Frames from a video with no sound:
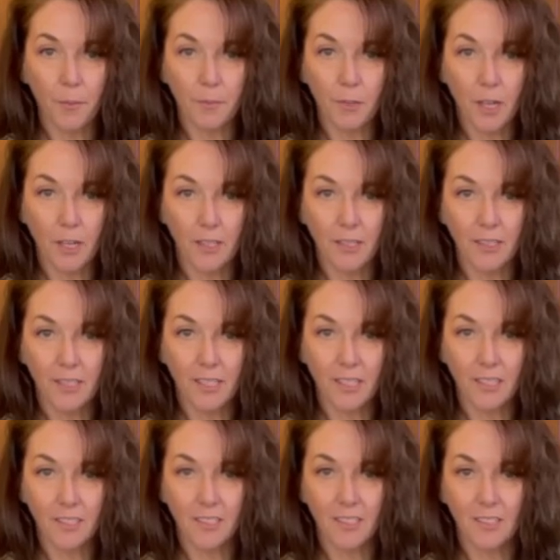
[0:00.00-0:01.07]
I'm trying to
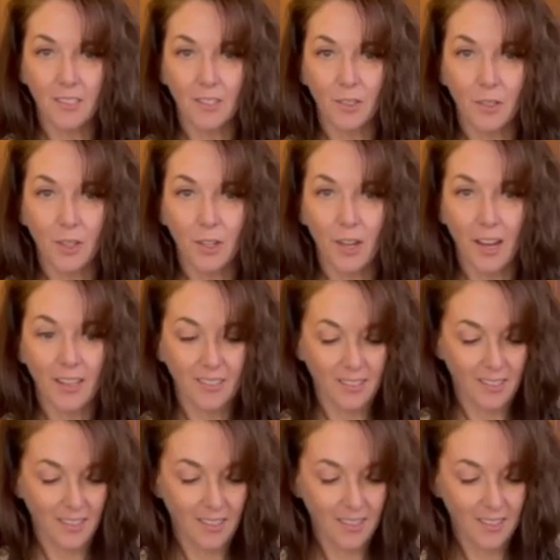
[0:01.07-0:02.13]
tilt it so you guys
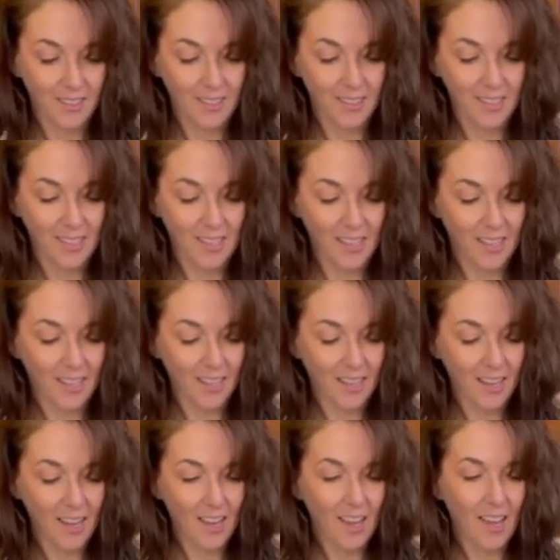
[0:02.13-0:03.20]
can see
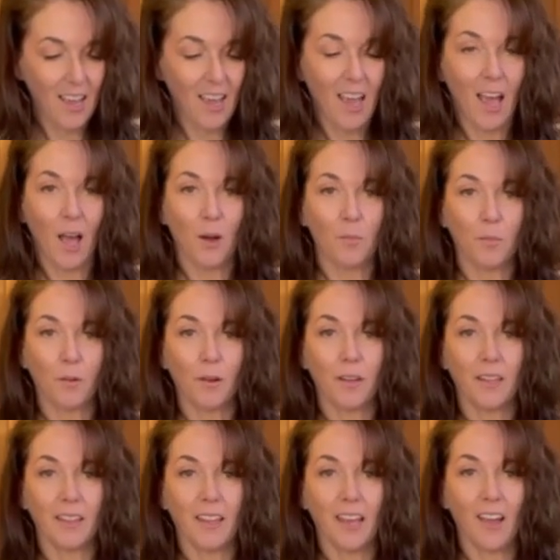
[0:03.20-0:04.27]
how
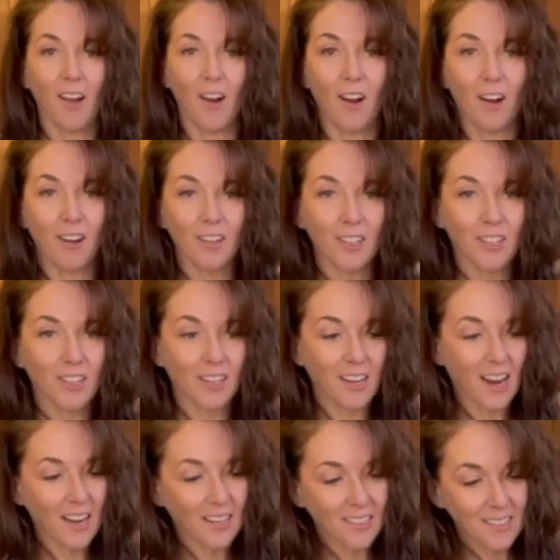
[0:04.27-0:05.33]
pretty they are and you can
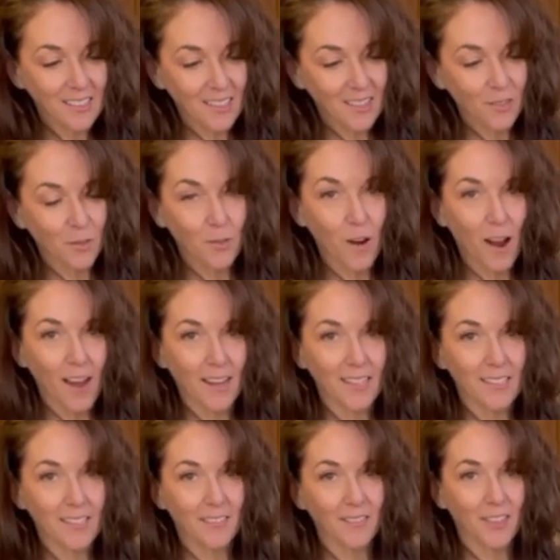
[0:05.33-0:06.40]
kind of see the
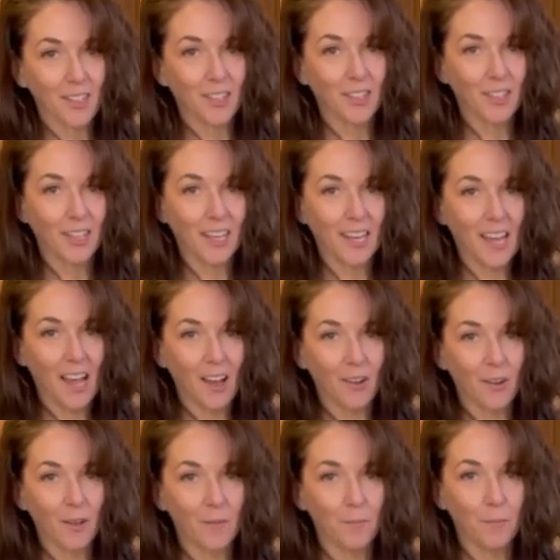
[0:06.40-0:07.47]
rise of the cookie, how
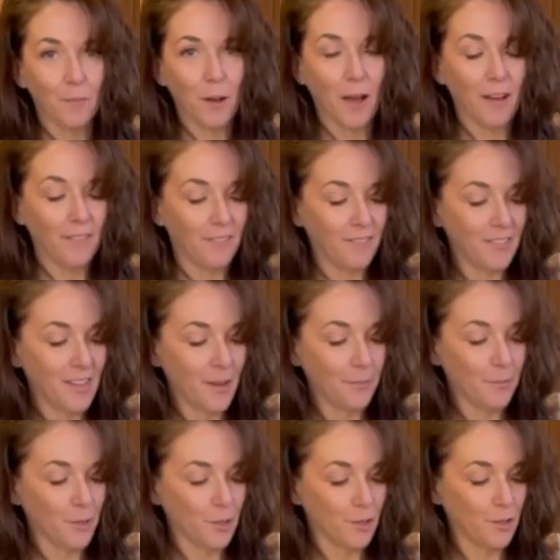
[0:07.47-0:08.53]
it puffed
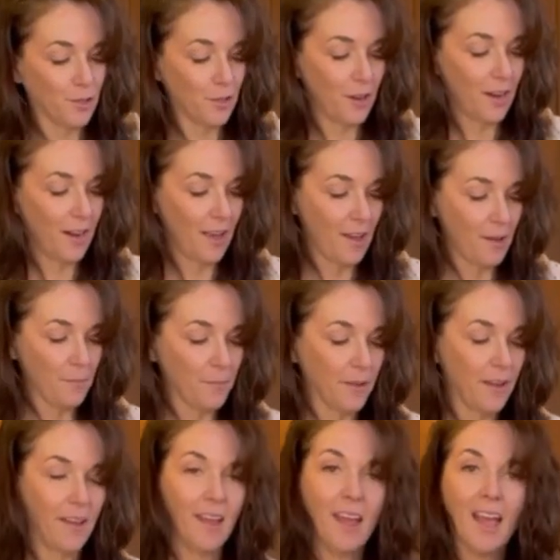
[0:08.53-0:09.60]
up straight up.
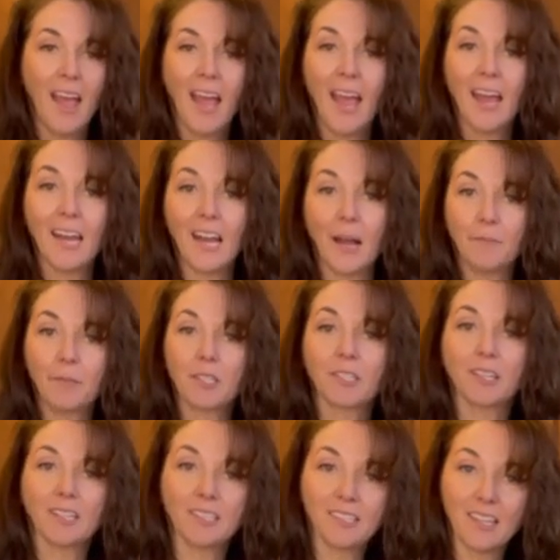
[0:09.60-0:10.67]
And I'm just
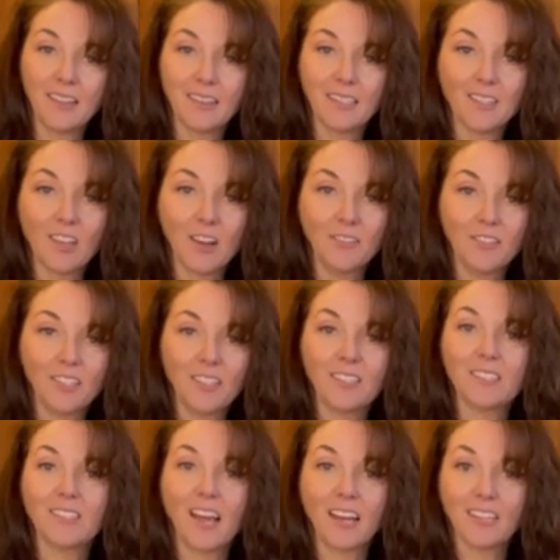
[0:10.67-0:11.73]
gonna set these off to the
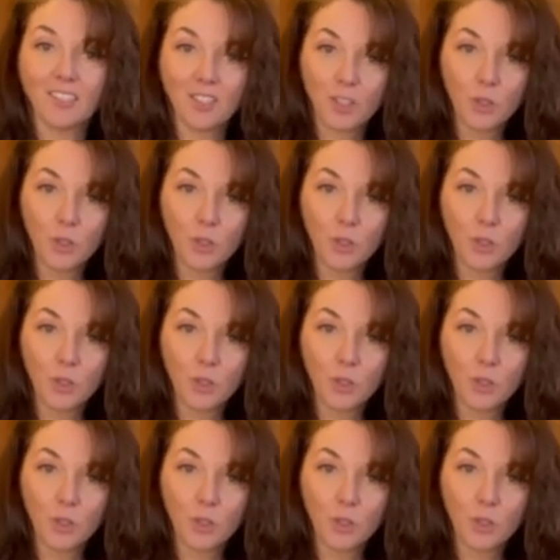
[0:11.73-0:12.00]
side to